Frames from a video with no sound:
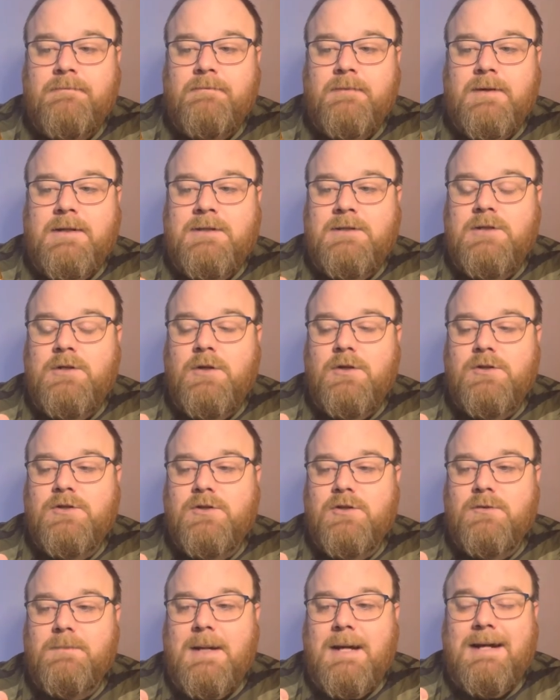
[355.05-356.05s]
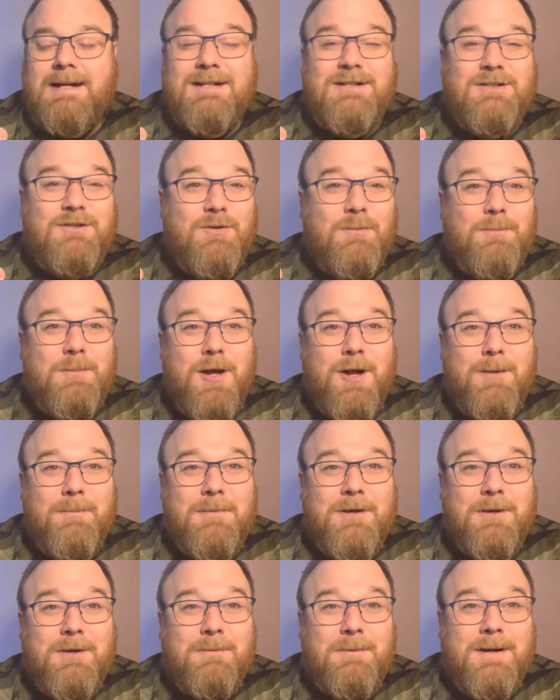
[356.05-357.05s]
It's not too bad, it's not blowing
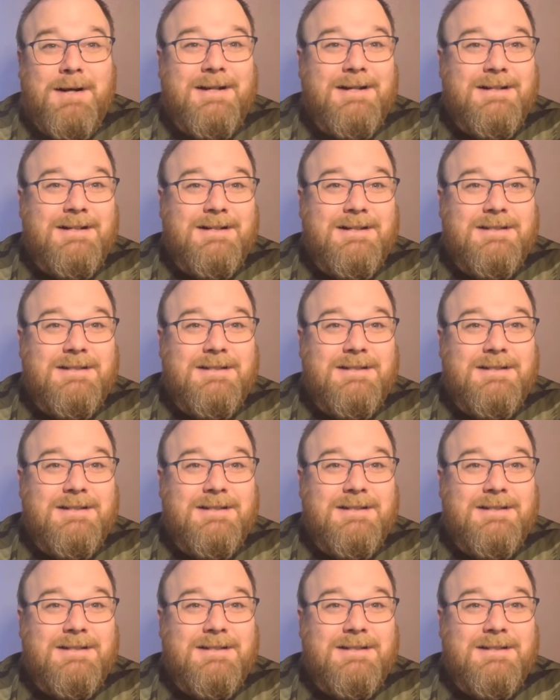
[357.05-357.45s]
me away.